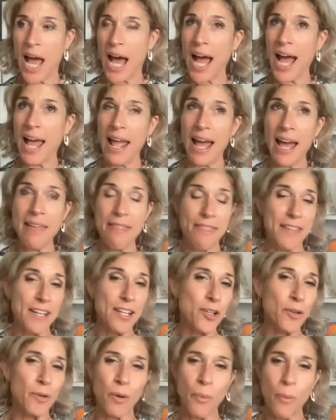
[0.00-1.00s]
I, I
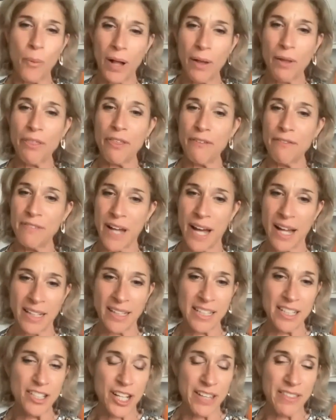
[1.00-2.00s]
think you're a wealth of knowledge.